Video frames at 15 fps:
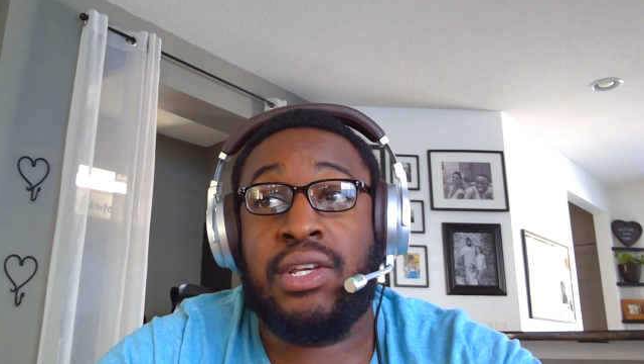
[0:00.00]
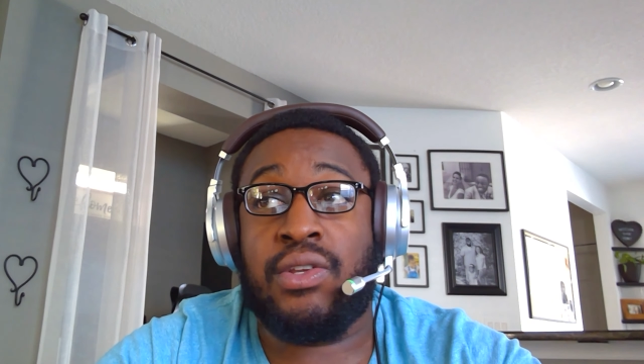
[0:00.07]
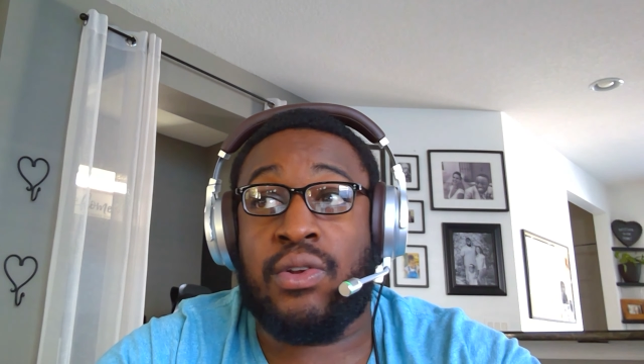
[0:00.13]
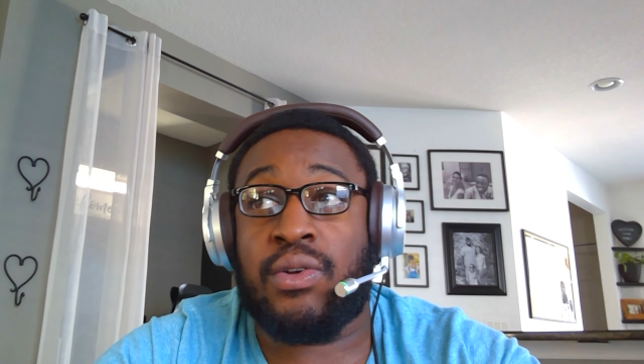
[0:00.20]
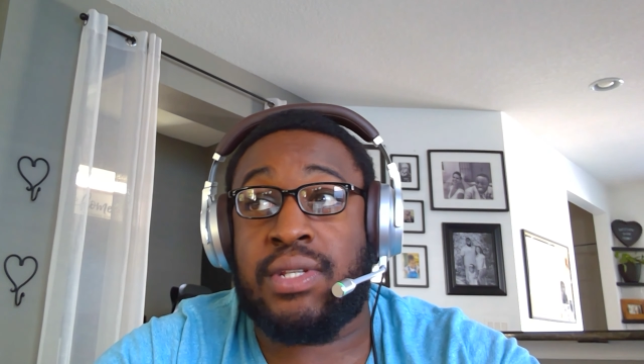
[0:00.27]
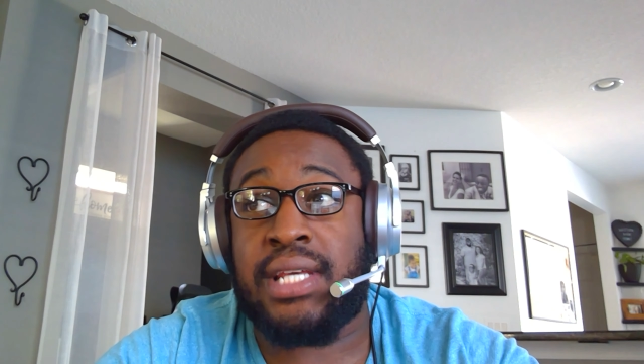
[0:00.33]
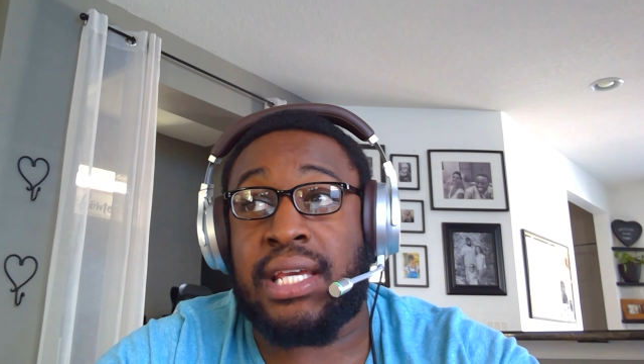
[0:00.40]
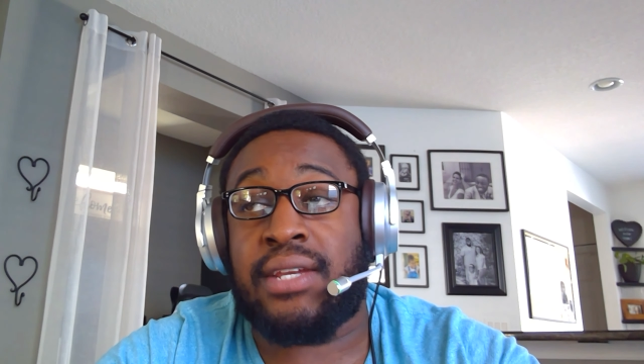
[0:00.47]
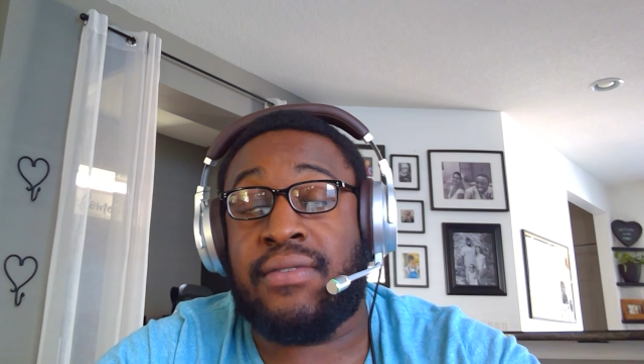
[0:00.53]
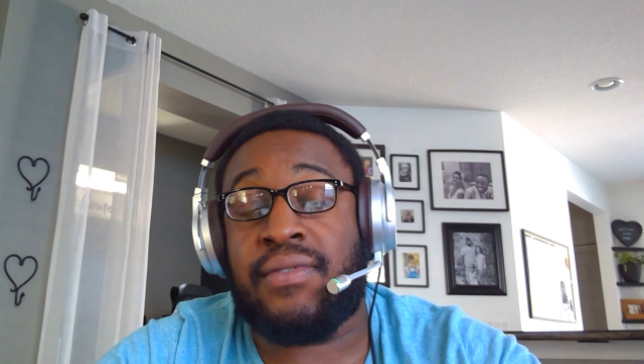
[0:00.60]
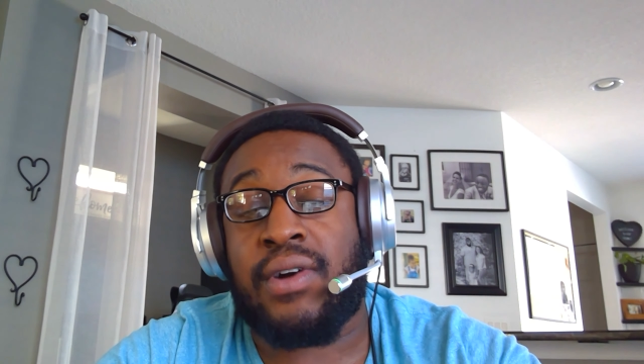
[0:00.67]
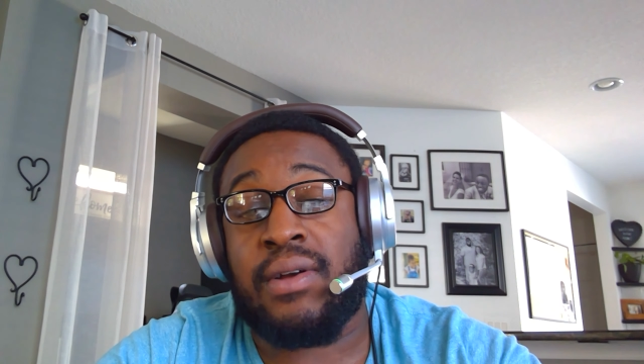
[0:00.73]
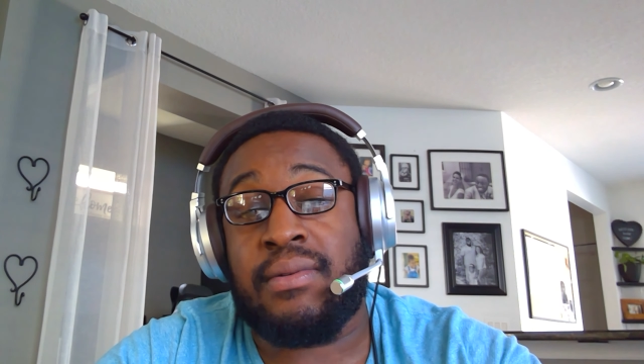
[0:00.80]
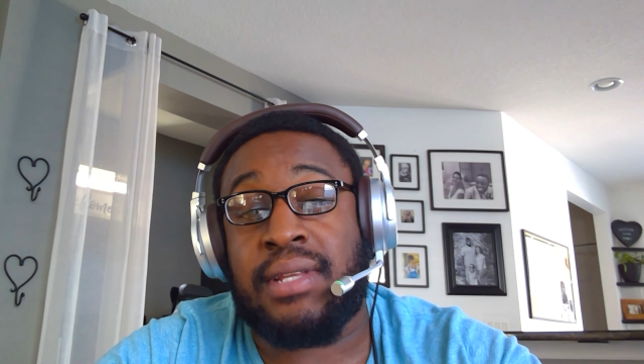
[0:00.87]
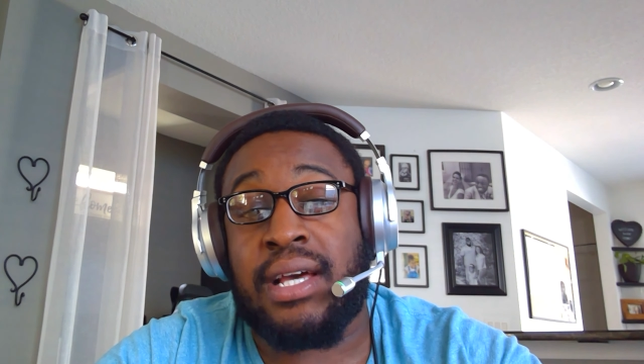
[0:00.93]
take your
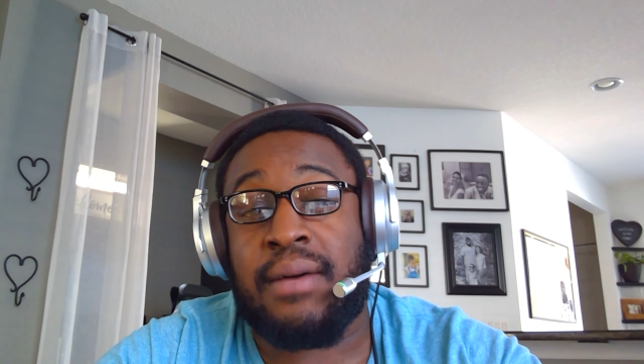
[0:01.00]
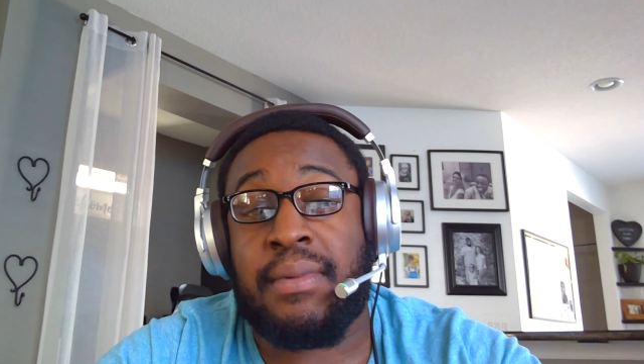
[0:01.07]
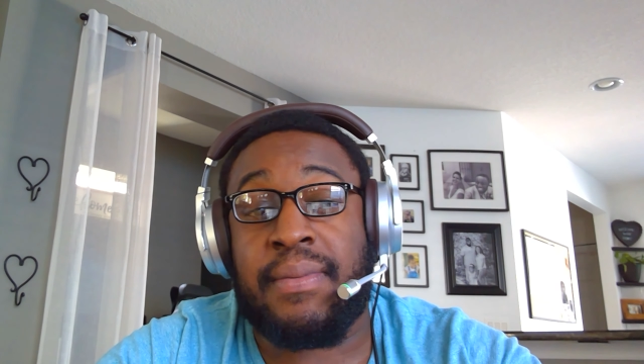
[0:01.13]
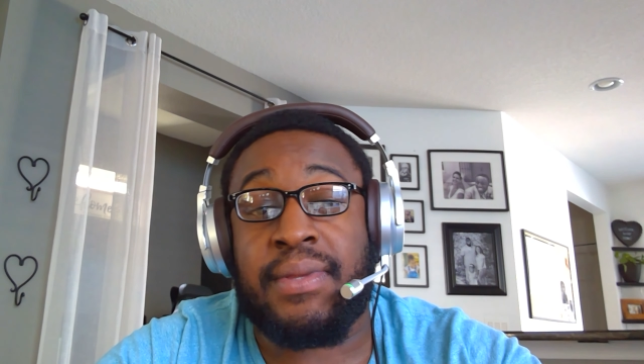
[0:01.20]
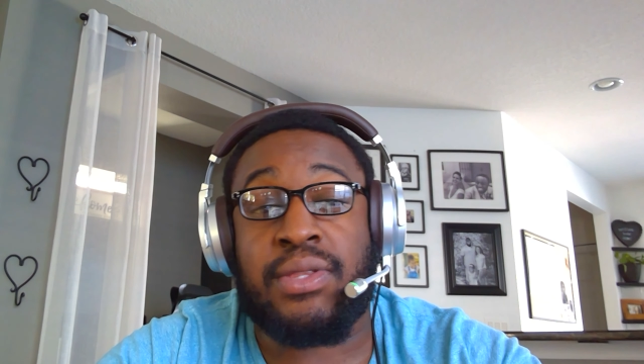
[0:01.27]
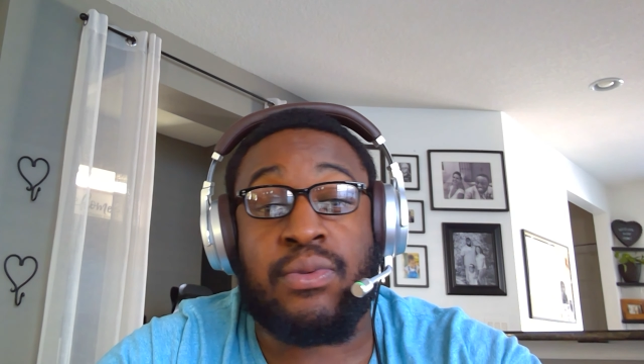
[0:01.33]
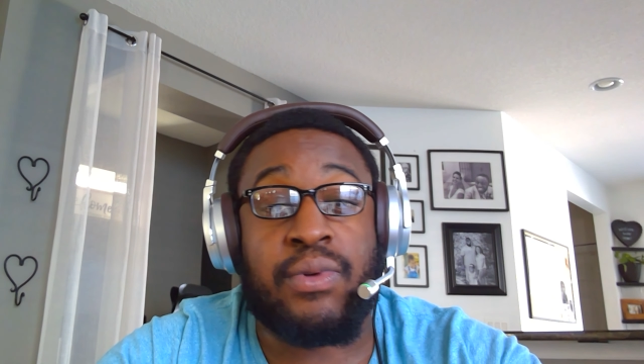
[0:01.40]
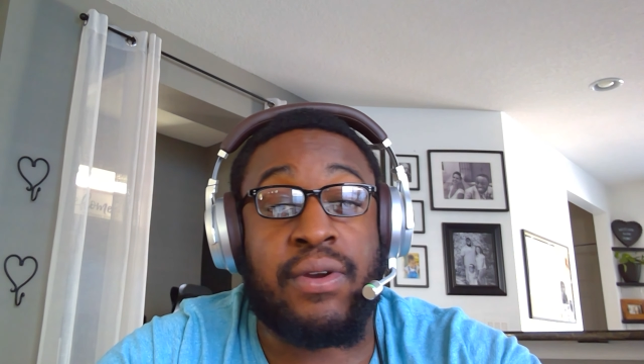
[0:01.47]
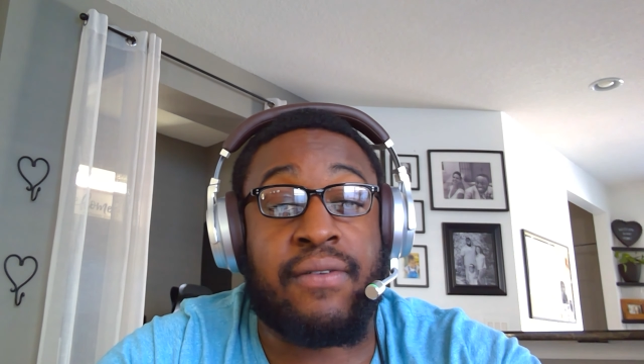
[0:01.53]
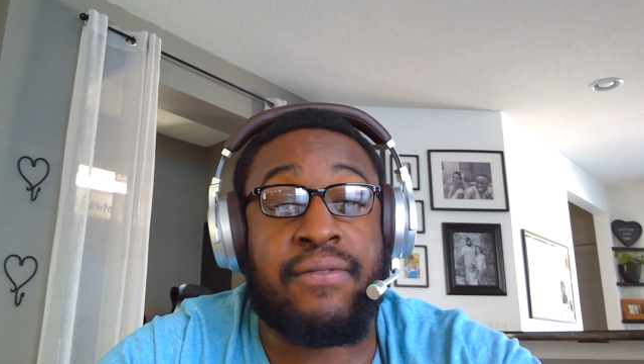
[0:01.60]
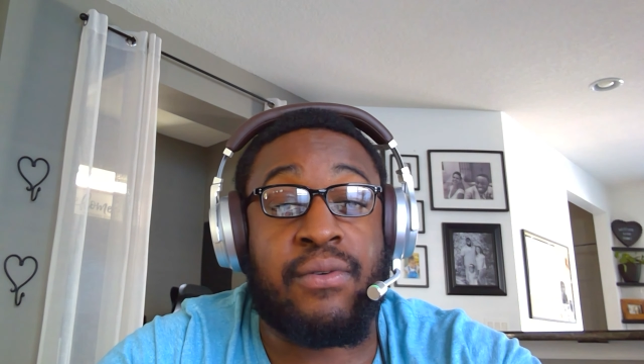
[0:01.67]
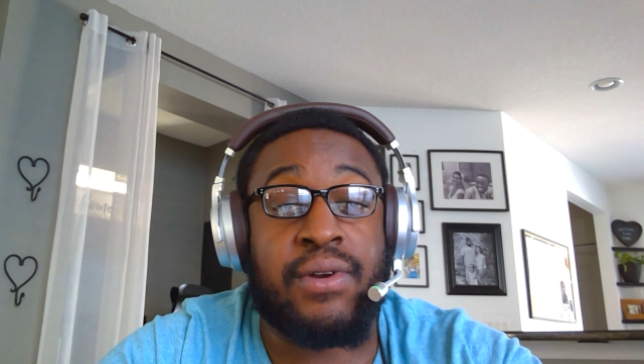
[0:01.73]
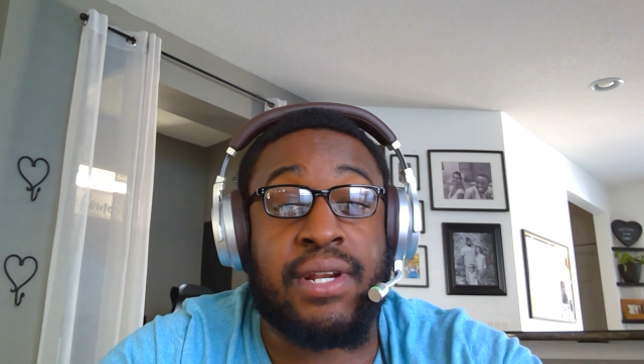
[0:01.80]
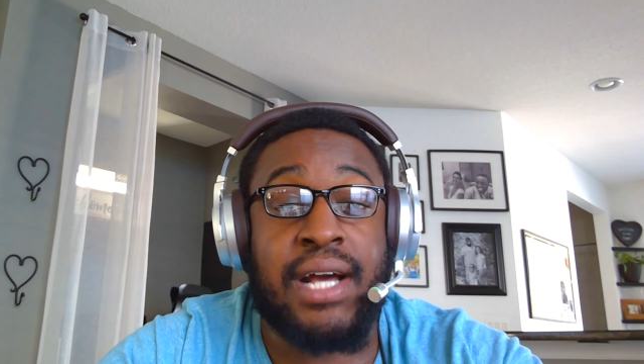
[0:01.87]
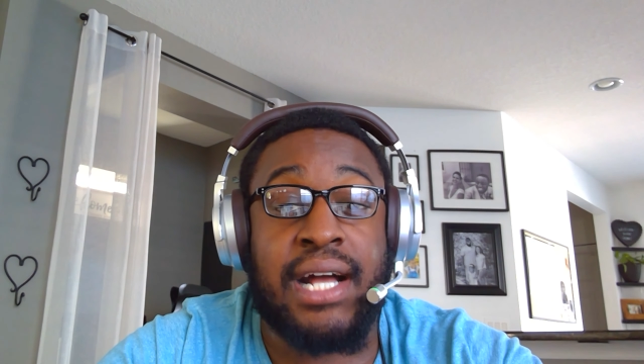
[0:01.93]
volume down maybe 3 or
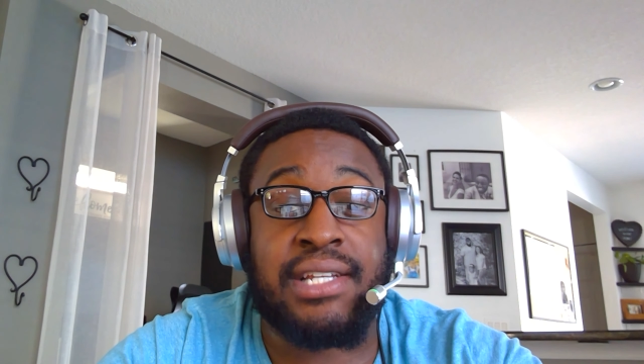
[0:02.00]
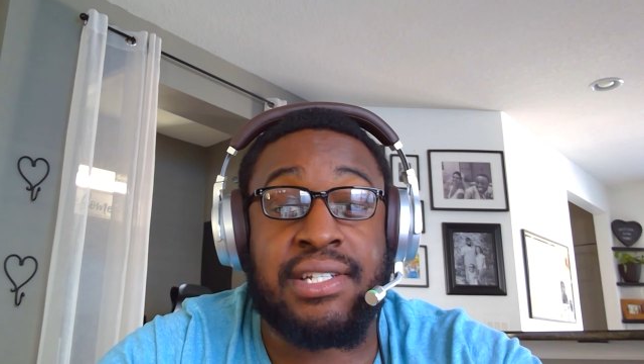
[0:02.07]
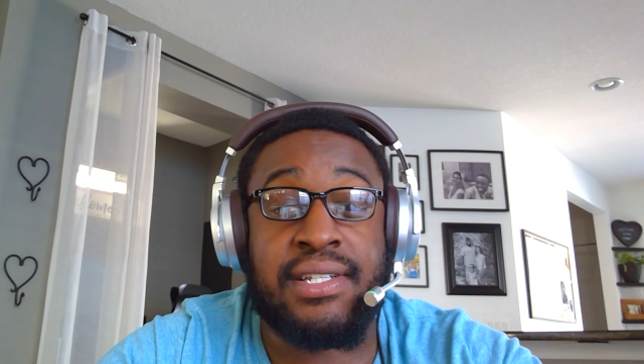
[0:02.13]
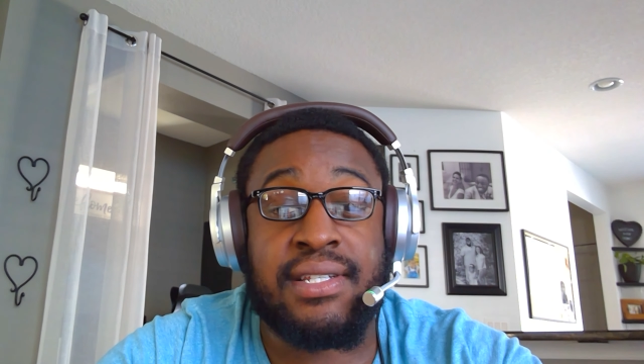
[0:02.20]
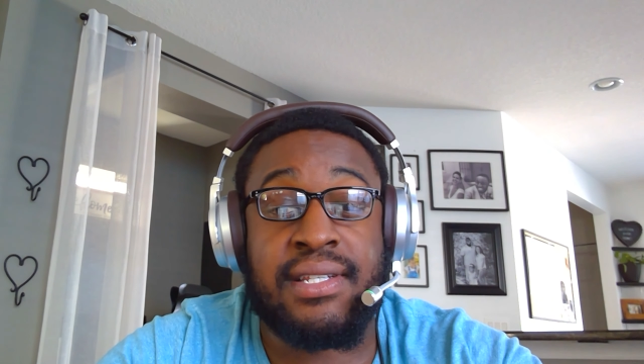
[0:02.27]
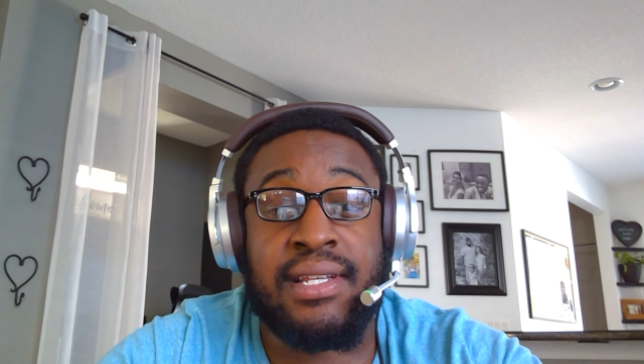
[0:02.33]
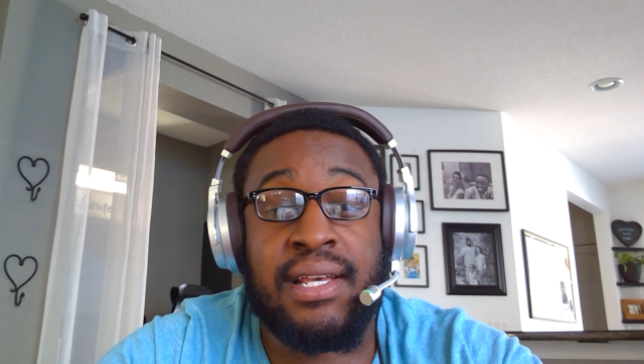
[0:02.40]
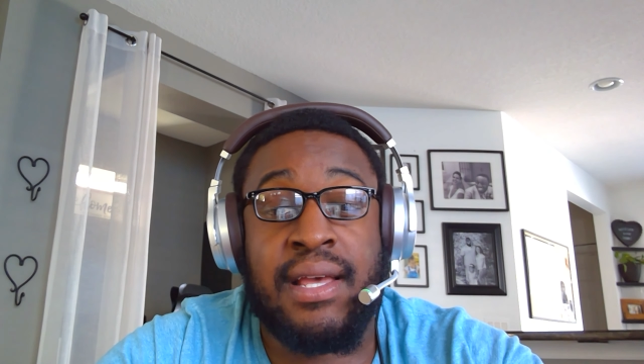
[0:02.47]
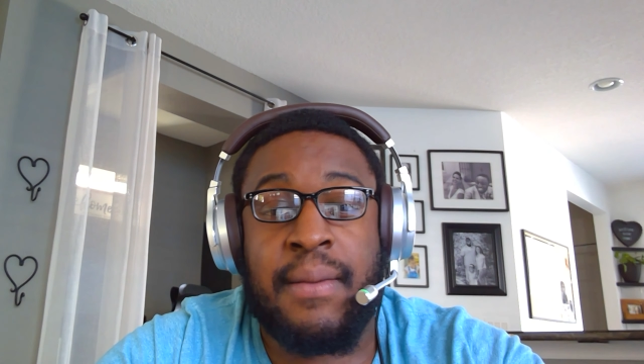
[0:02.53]
4 notches,